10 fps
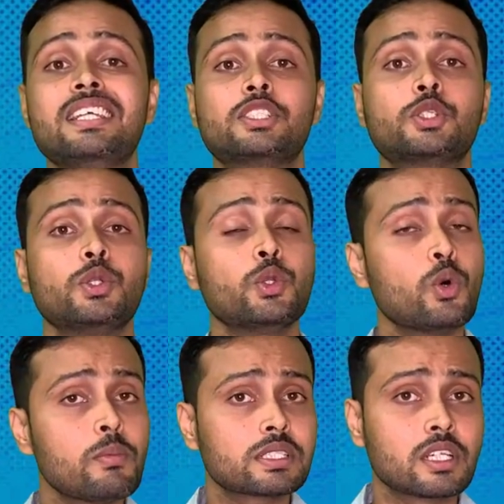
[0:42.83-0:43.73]
is no
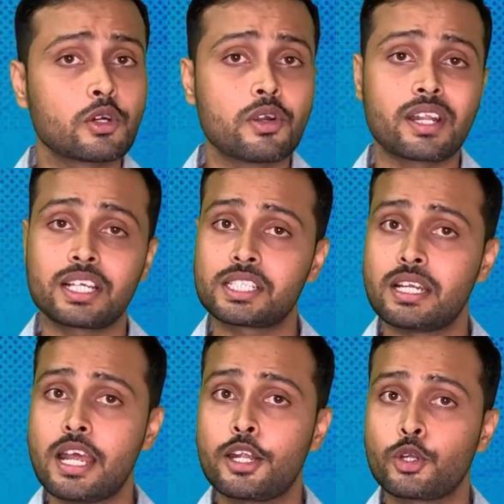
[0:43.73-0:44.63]
muscle contraction
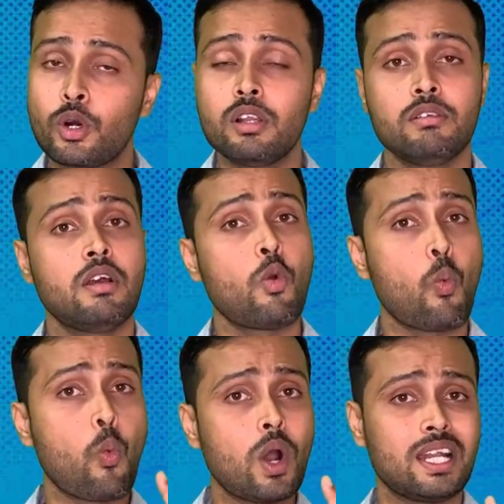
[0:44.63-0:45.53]
at all.
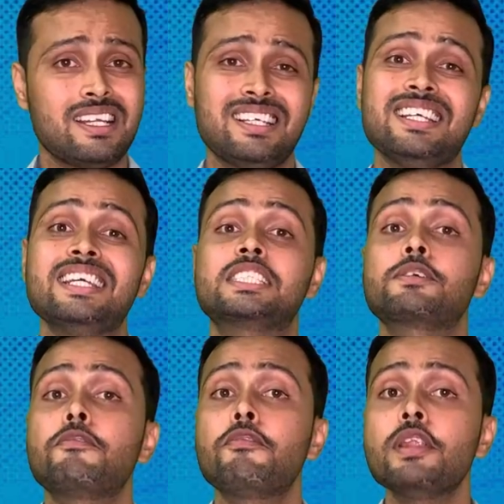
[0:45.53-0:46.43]
1 is
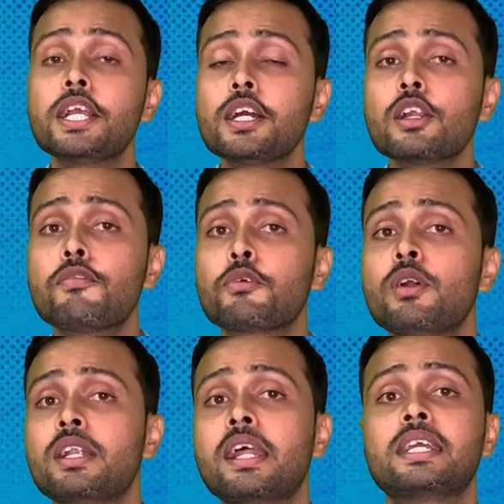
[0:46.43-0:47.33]
flicker of
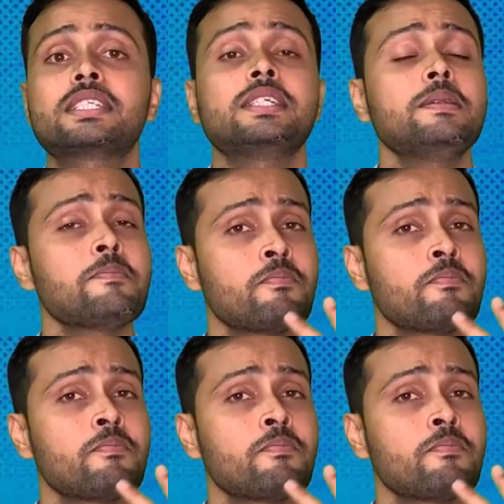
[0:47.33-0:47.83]
contraction.